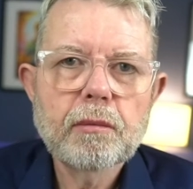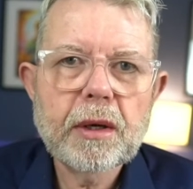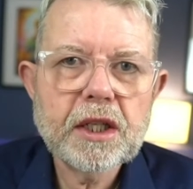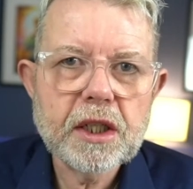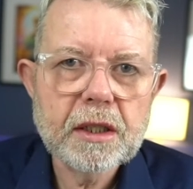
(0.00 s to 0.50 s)

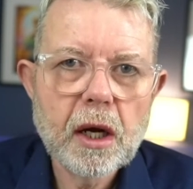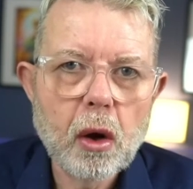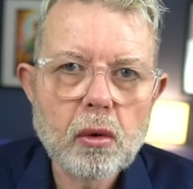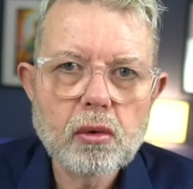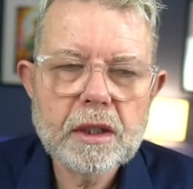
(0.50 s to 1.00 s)

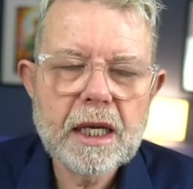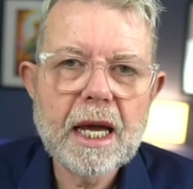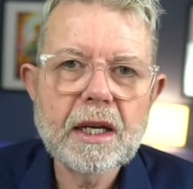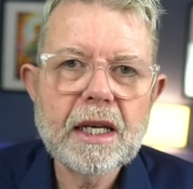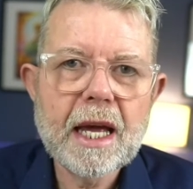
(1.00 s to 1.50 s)
pigeonholes
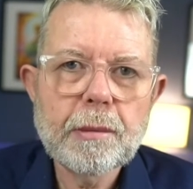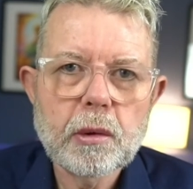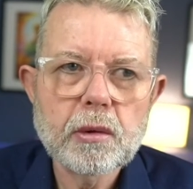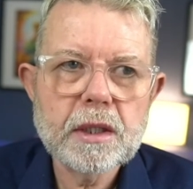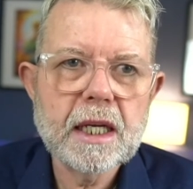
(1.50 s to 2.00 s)
and
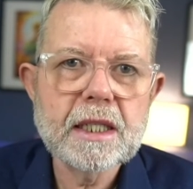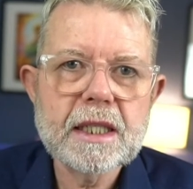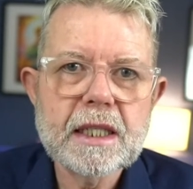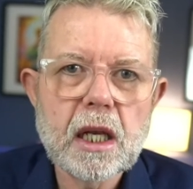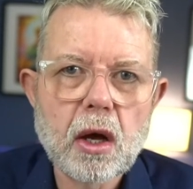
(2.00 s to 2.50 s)
labels and
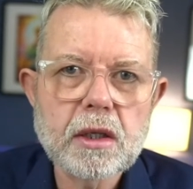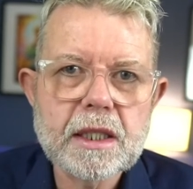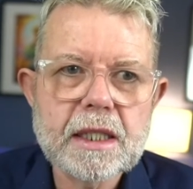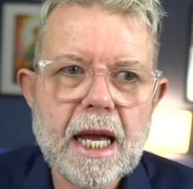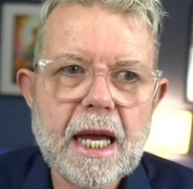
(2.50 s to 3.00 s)

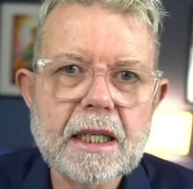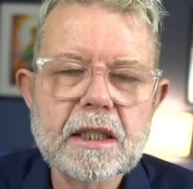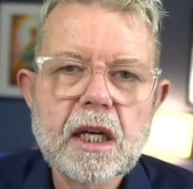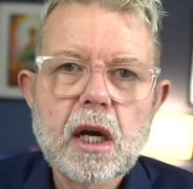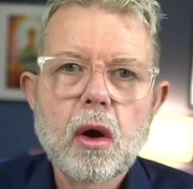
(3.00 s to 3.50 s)
slots
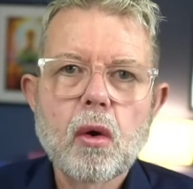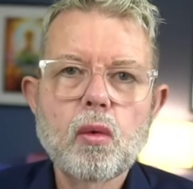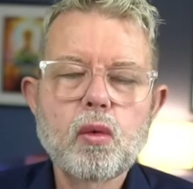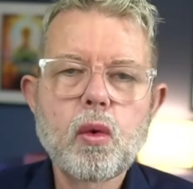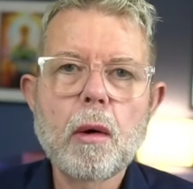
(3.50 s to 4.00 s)
and
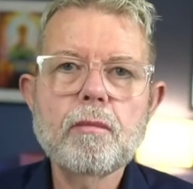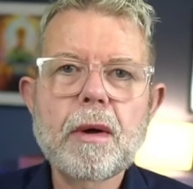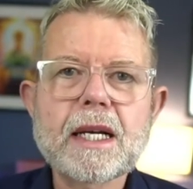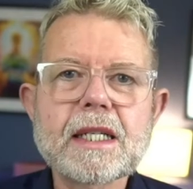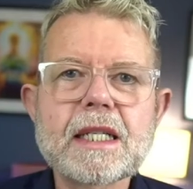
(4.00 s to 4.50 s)
what
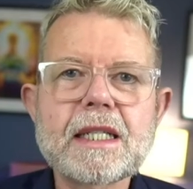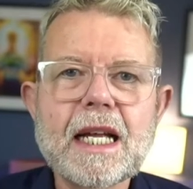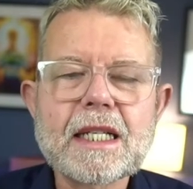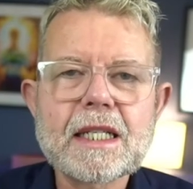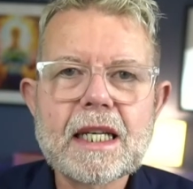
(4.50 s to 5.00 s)
makes
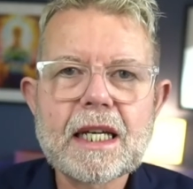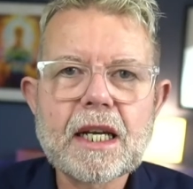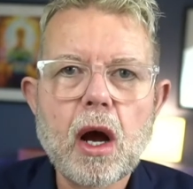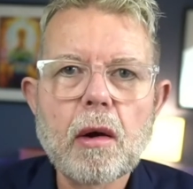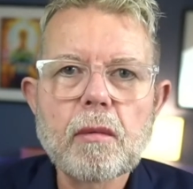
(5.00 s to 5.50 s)
sense
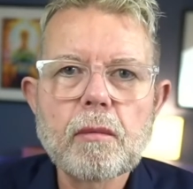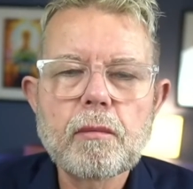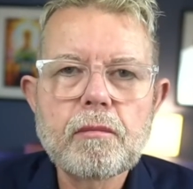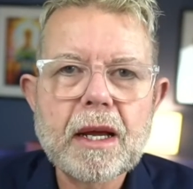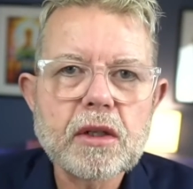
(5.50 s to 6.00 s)
in our
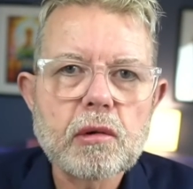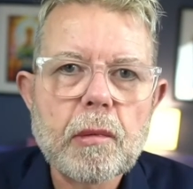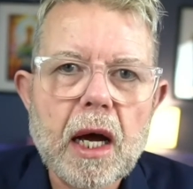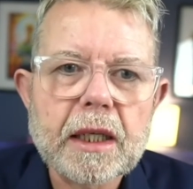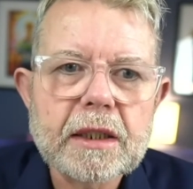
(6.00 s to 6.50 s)
mental
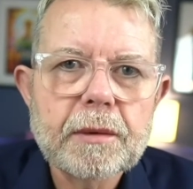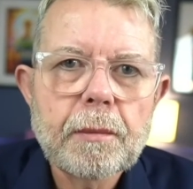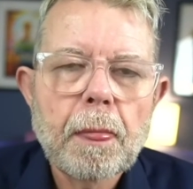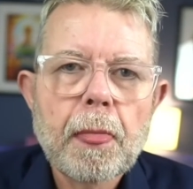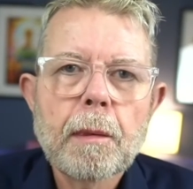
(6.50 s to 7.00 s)
mind
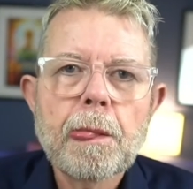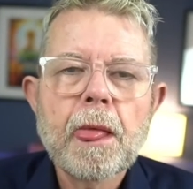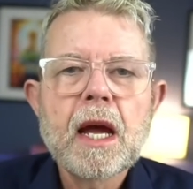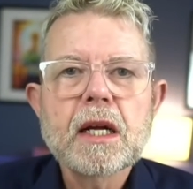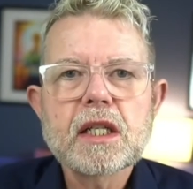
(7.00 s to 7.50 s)

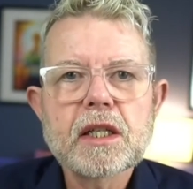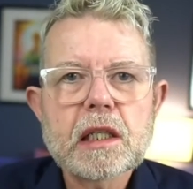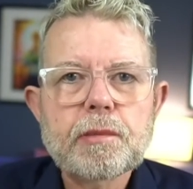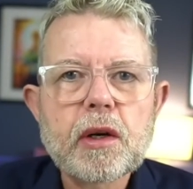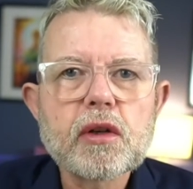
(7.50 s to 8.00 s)
to
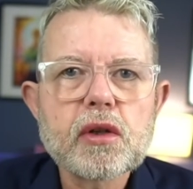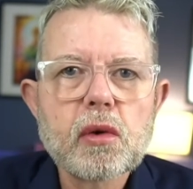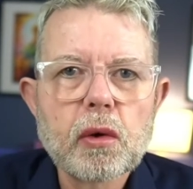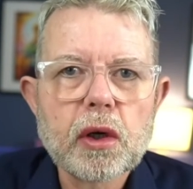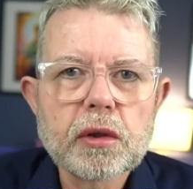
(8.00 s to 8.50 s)
the
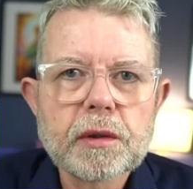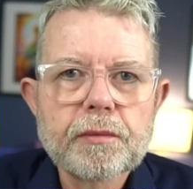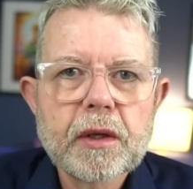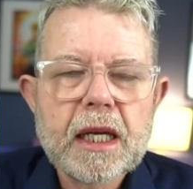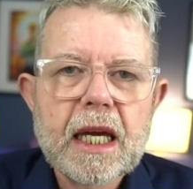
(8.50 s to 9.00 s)
spiritual world,
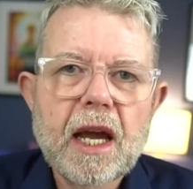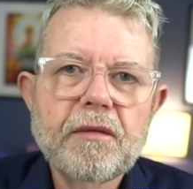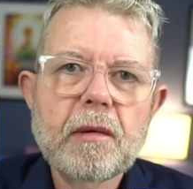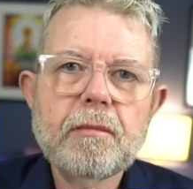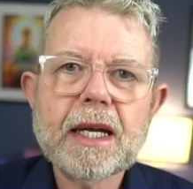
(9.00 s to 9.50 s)

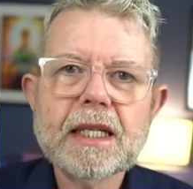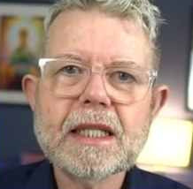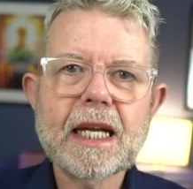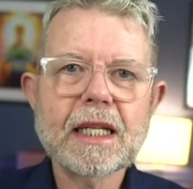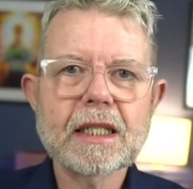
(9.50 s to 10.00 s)
if it
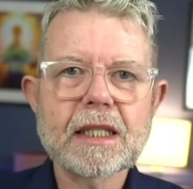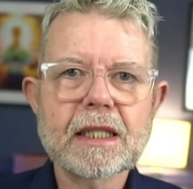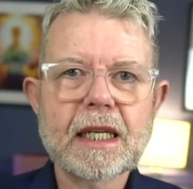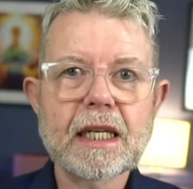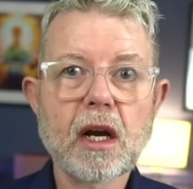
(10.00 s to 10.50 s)
makes
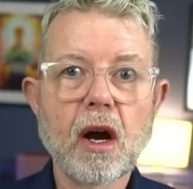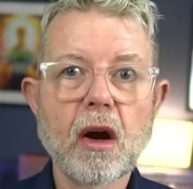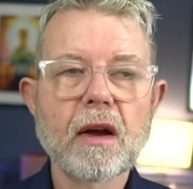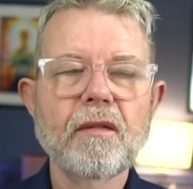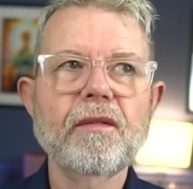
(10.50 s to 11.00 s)
sense in
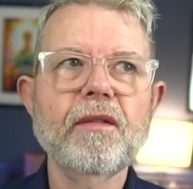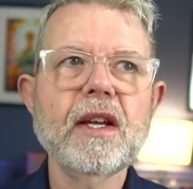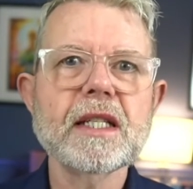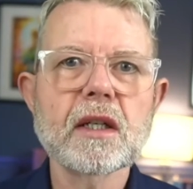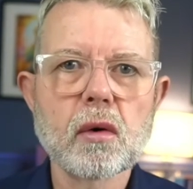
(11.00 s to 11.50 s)
our
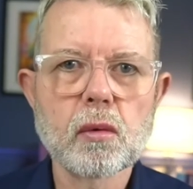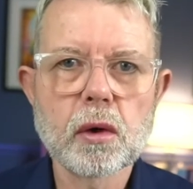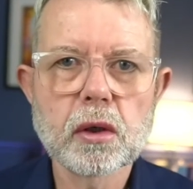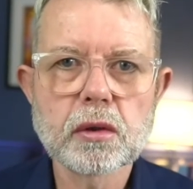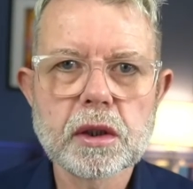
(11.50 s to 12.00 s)
physical
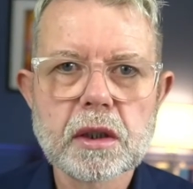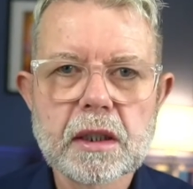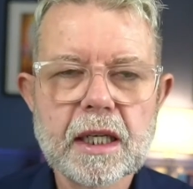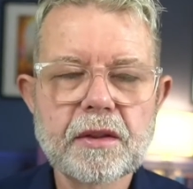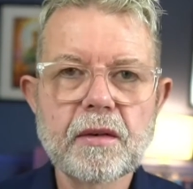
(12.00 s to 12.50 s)
world,
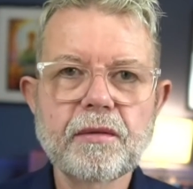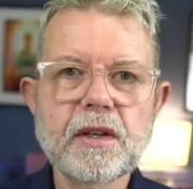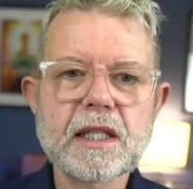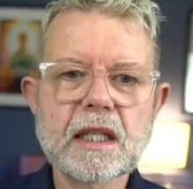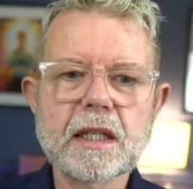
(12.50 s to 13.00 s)
in the
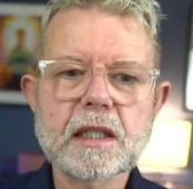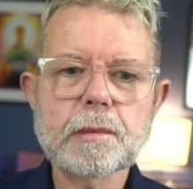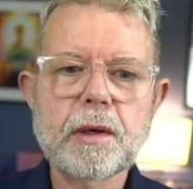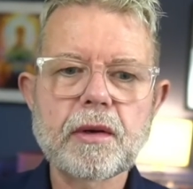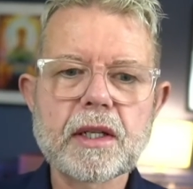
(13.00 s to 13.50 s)
physical
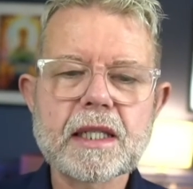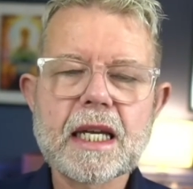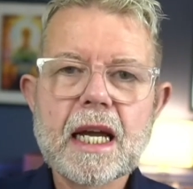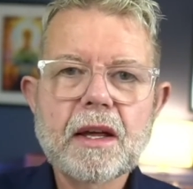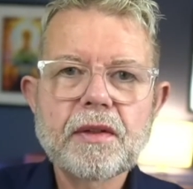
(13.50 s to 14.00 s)

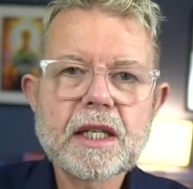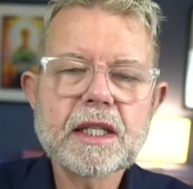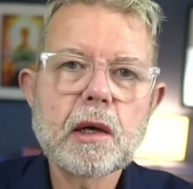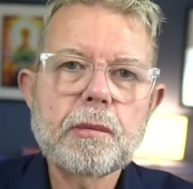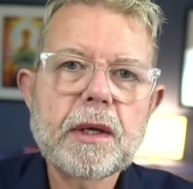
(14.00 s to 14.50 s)
experience, then
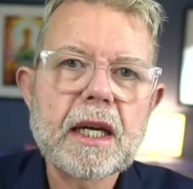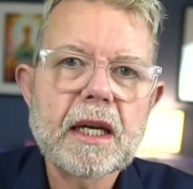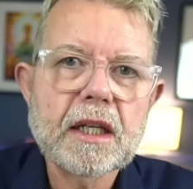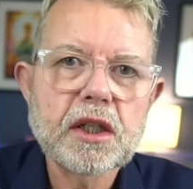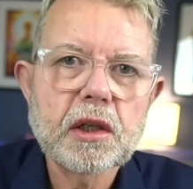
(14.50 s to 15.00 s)
so be
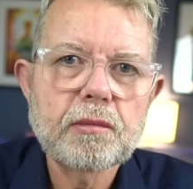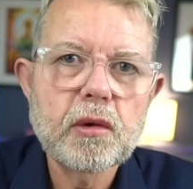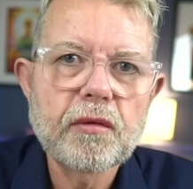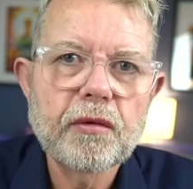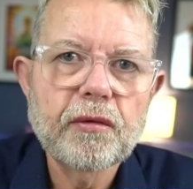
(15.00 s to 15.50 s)
it. It should
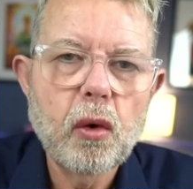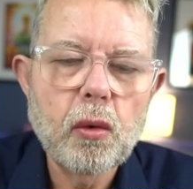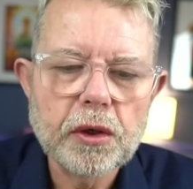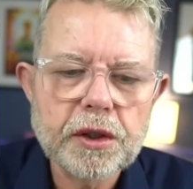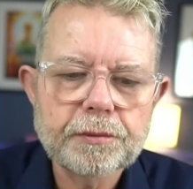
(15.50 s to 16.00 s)
move
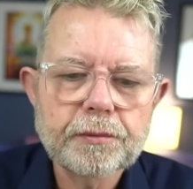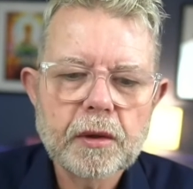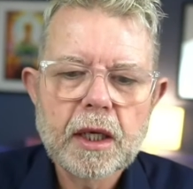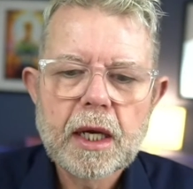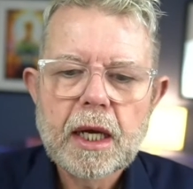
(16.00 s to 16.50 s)
forward.
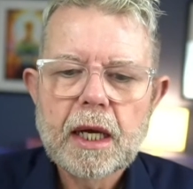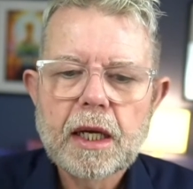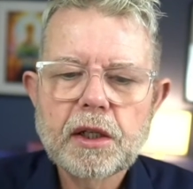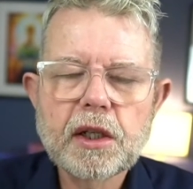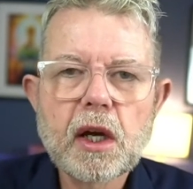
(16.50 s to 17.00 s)

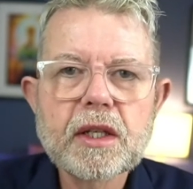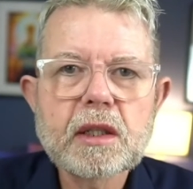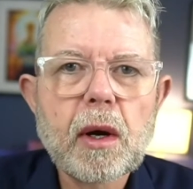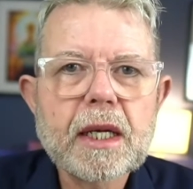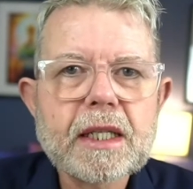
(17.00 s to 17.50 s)
You know,
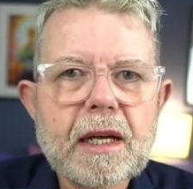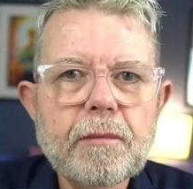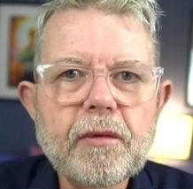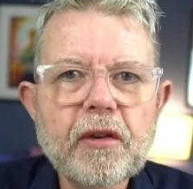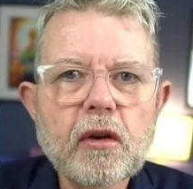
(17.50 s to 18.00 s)
this is why
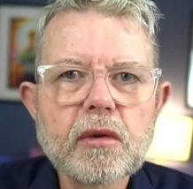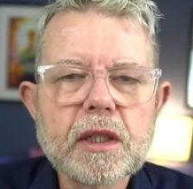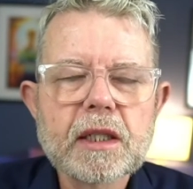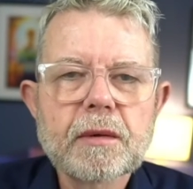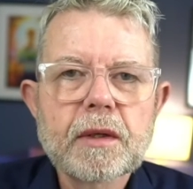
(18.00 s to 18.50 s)
some
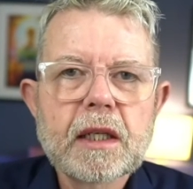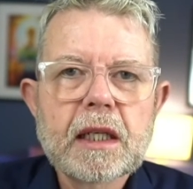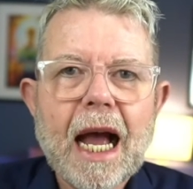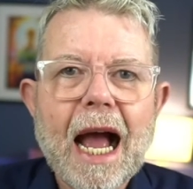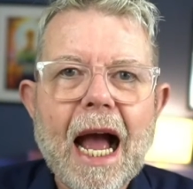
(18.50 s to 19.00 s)
folks
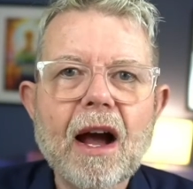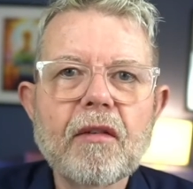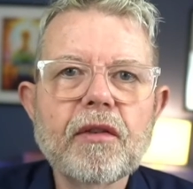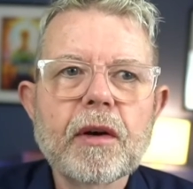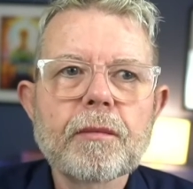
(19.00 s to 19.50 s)

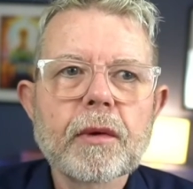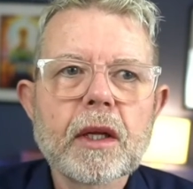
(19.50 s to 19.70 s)
have